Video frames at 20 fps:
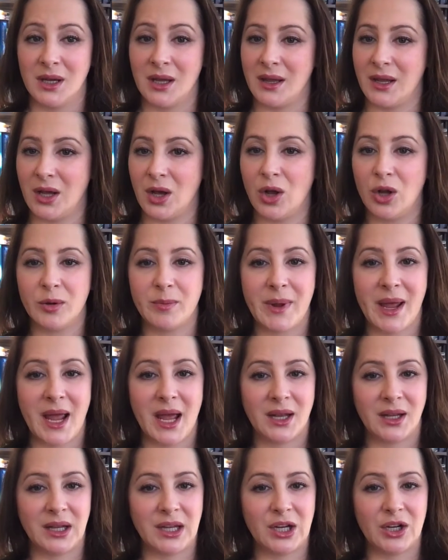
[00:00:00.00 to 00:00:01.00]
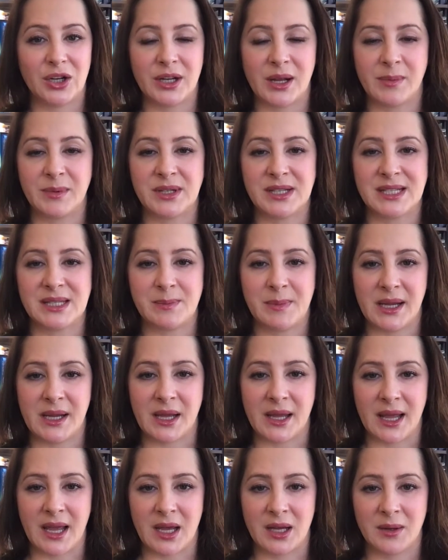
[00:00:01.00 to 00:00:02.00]
The old man geared up to speak
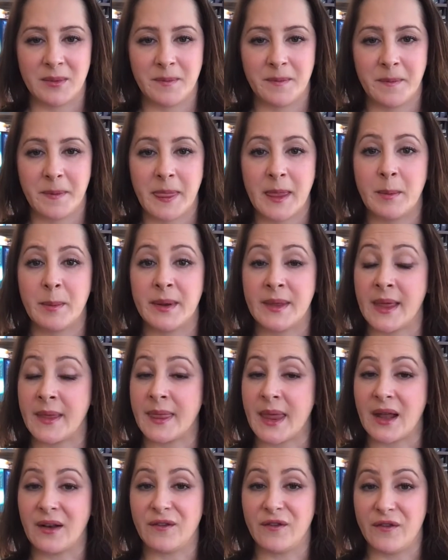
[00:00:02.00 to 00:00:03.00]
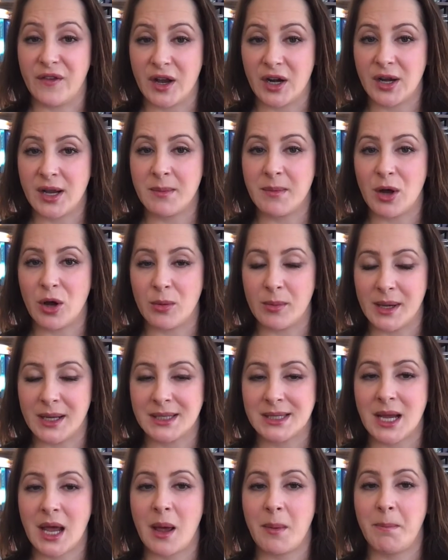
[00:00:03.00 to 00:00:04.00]
again, but at that very
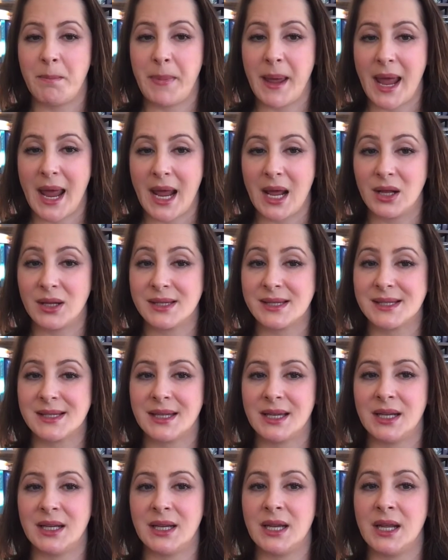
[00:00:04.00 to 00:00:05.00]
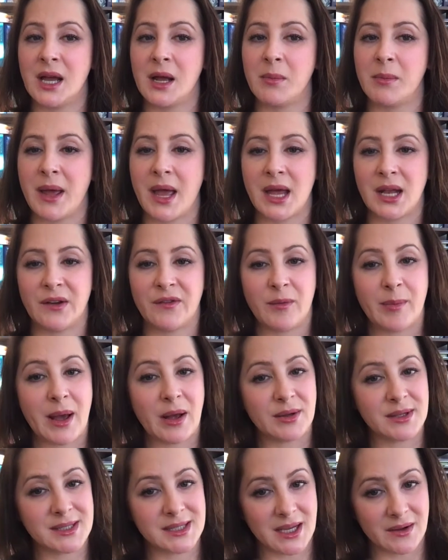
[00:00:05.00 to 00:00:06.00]
moment, a pale, skinny young man of
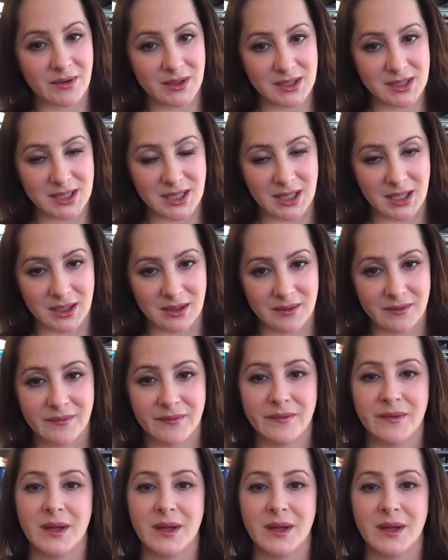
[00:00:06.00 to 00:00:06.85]
about 17,